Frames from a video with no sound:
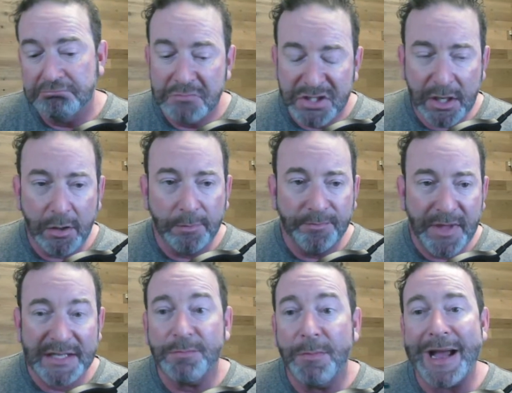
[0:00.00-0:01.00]
So
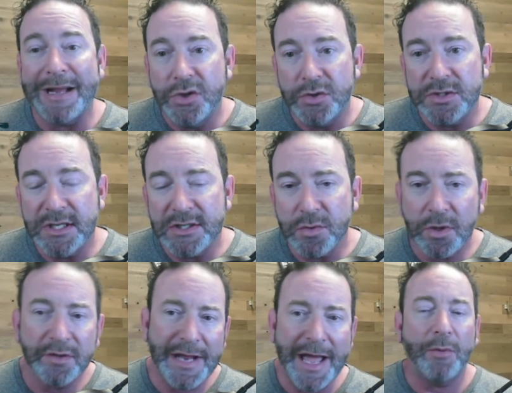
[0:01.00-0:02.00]
that's my 2 cents
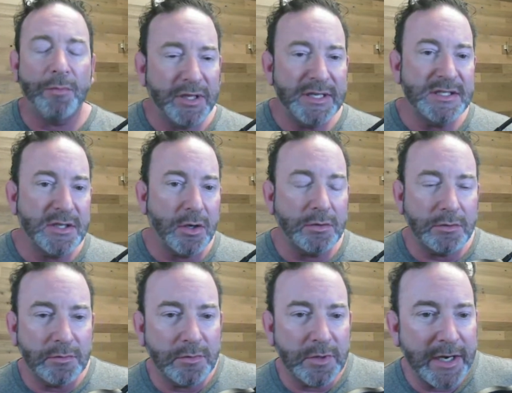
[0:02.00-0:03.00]
worth. Now, please don't
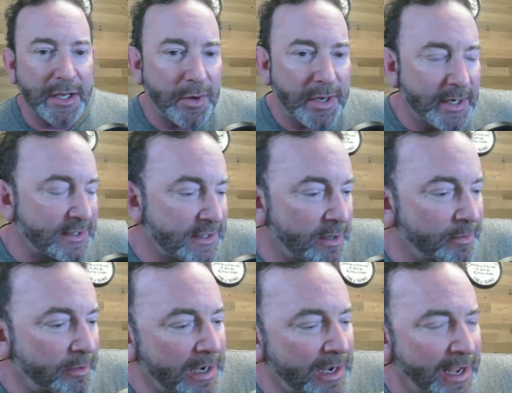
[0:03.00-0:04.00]
radio in and say, but
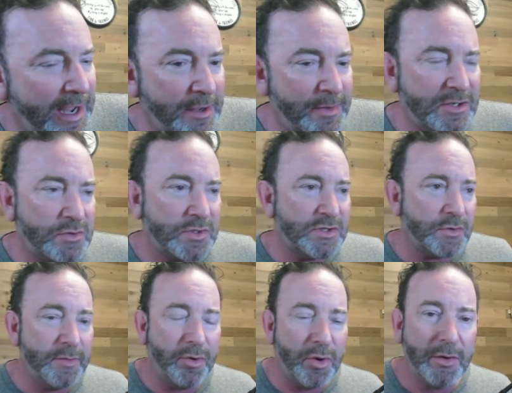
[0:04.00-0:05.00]
my AMH was
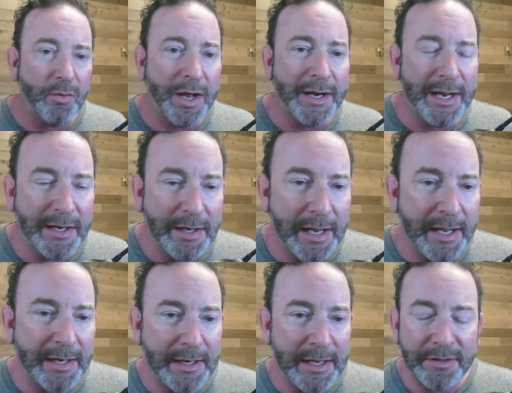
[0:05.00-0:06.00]
3.1
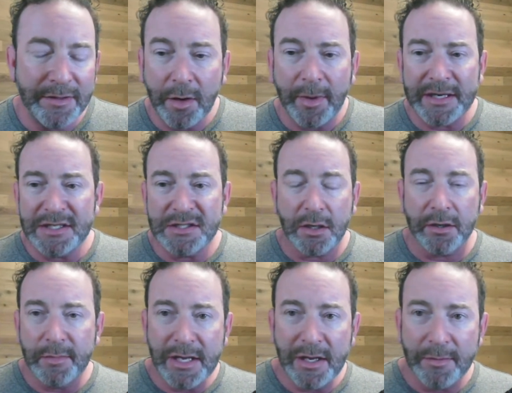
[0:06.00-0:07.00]
and nobody started
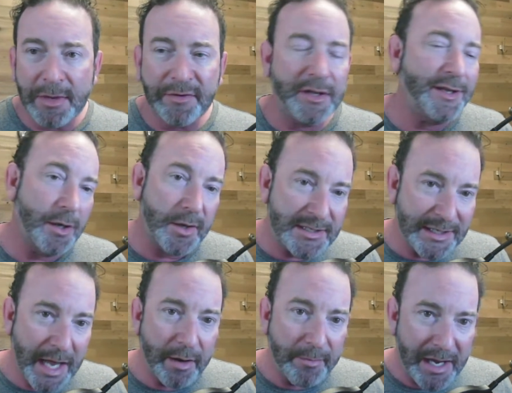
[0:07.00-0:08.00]
me on metformin. It's
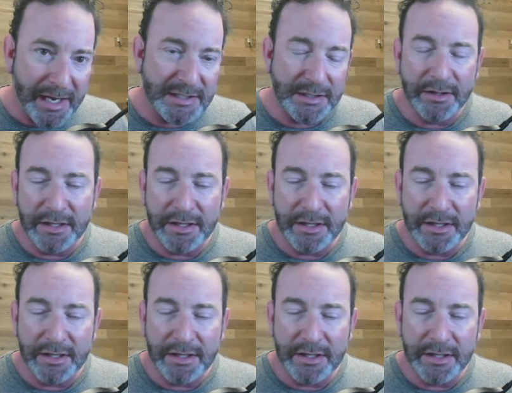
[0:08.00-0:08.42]
not a must.